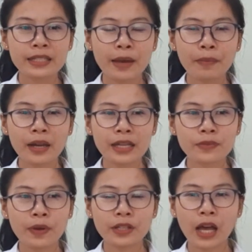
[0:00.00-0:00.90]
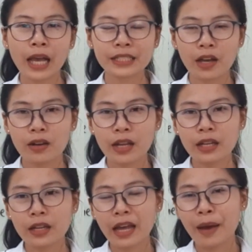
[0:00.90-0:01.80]
some class when you touch on it,
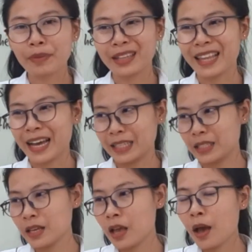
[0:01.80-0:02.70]
it have the dust.